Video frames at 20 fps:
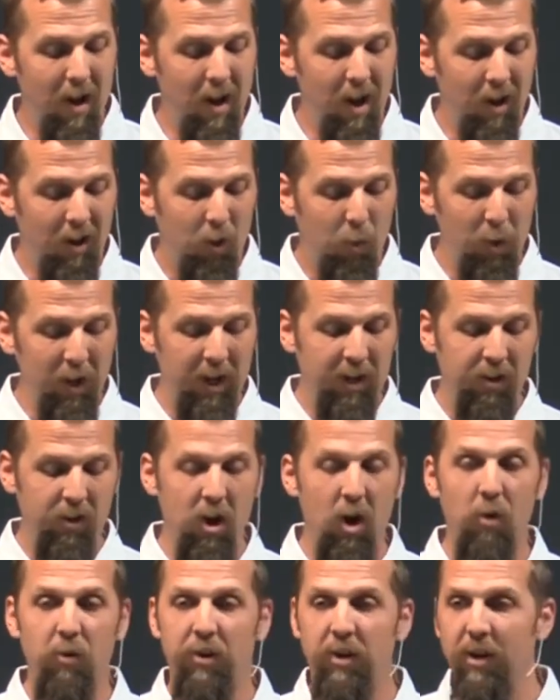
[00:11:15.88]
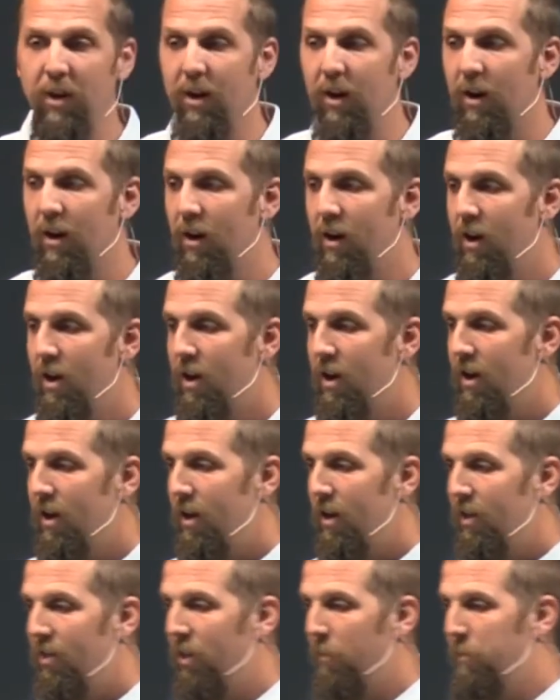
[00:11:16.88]
a quick note here
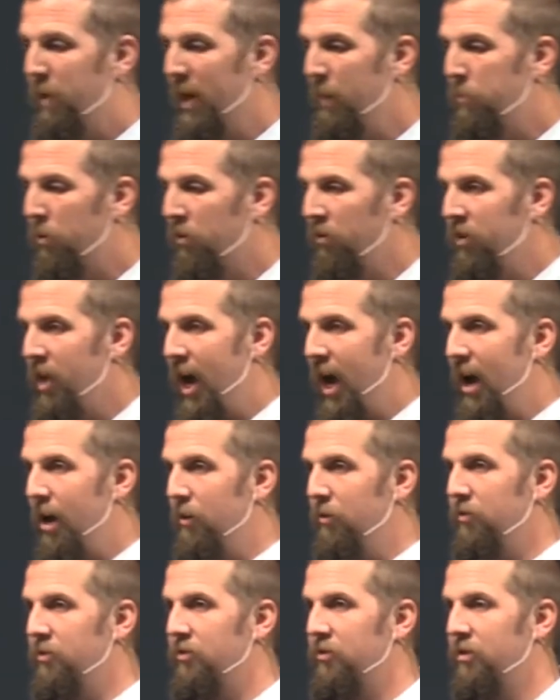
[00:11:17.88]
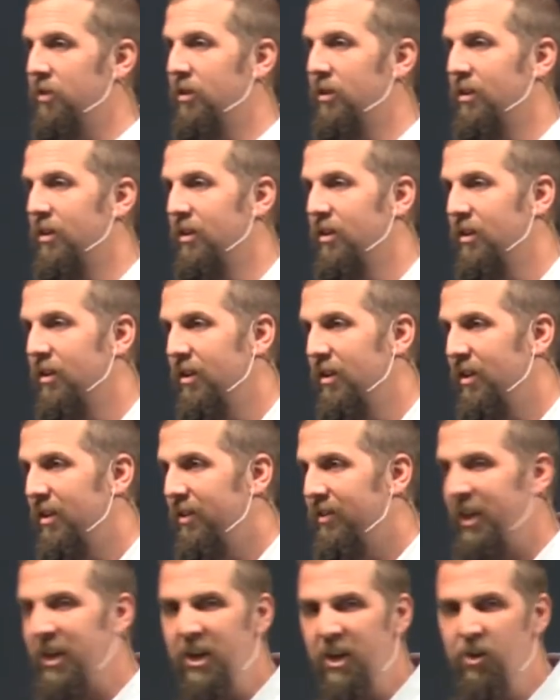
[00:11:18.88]
the people in the house,
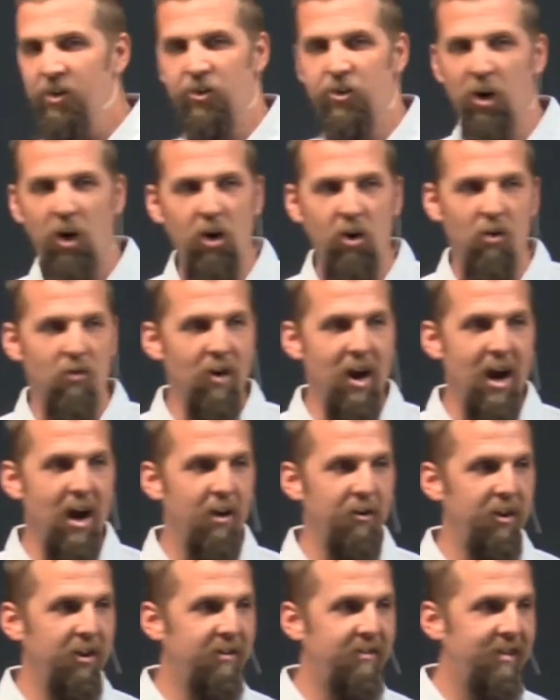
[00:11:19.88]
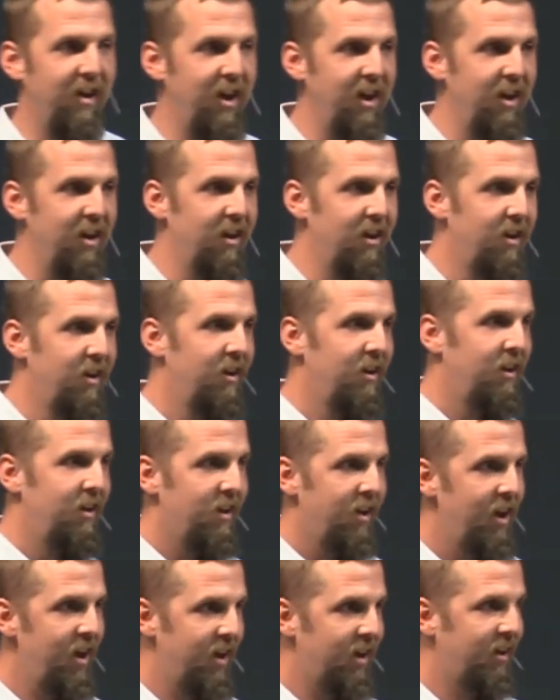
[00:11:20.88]
they didn't turn around and say,
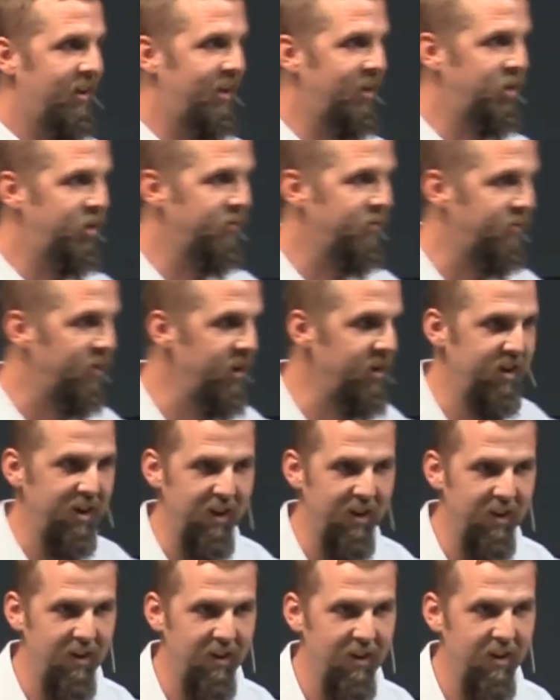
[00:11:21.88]
hey, get your friend in.